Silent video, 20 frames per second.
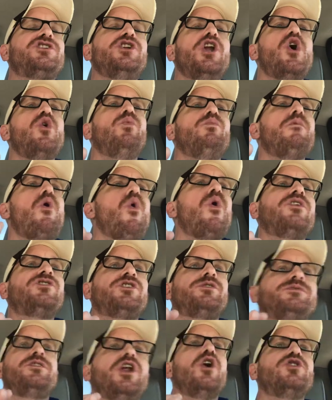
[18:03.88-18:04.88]
gets
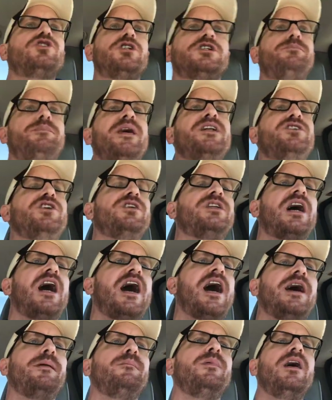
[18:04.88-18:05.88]
no
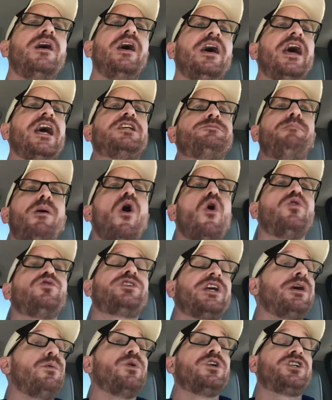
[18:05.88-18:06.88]
suspension time. It's
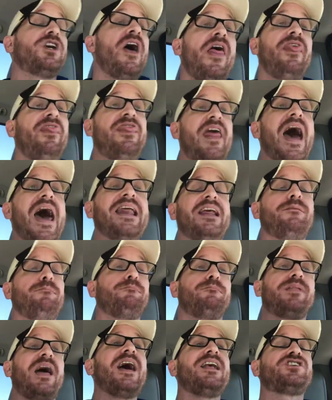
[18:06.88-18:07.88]
pulsing, which
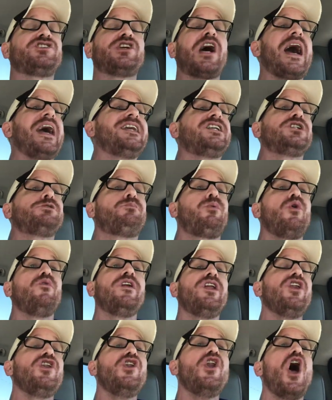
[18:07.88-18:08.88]
that science
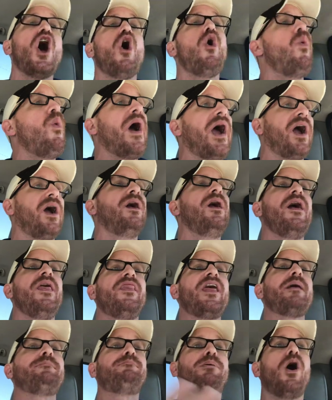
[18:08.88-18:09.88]
is proven
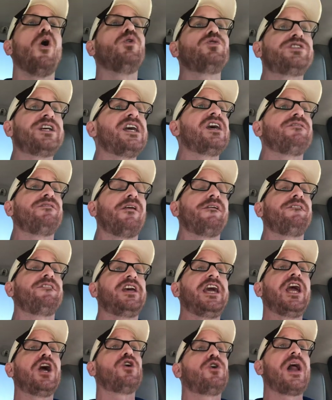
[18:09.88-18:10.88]
nowhere. That pulsing
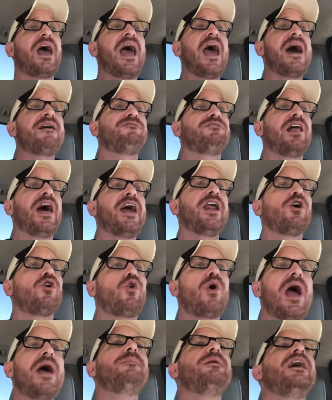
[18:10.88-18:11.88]
of a year and a half
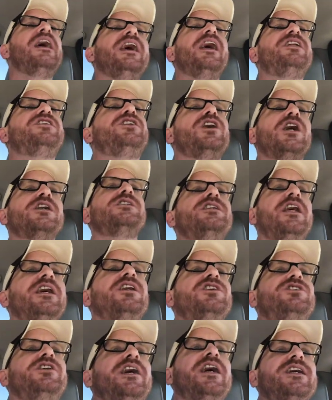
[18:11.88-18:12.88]
later crap, it
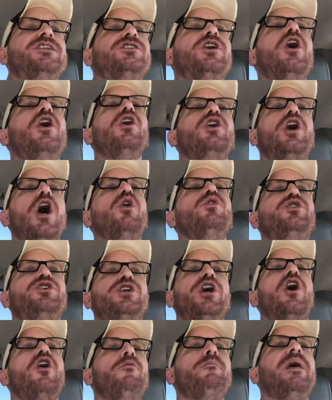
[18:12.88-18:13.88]
doesn't exist.
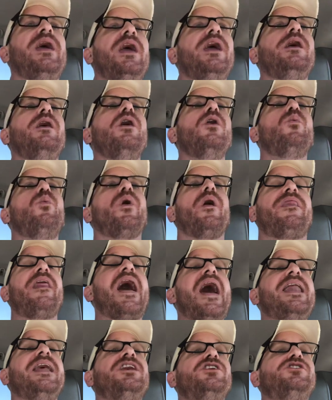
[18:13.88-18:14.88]
Go show me
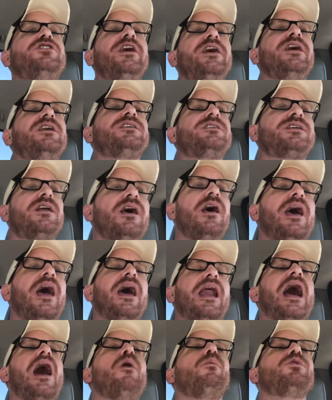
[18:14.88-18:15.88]
where that exists,
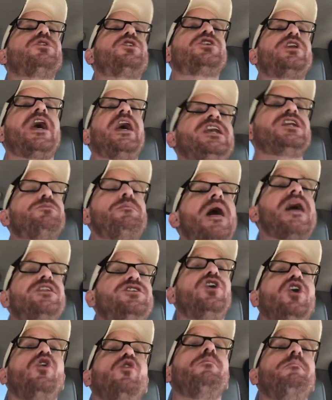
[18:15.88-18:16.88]
and I will
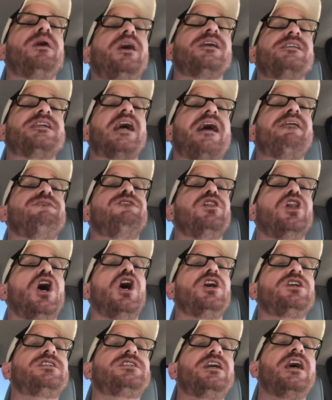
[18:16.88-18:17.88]
change my tune, because
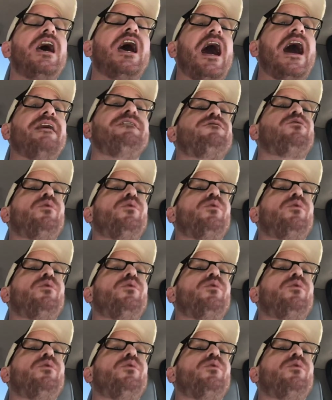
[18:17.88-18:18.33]
I've looked,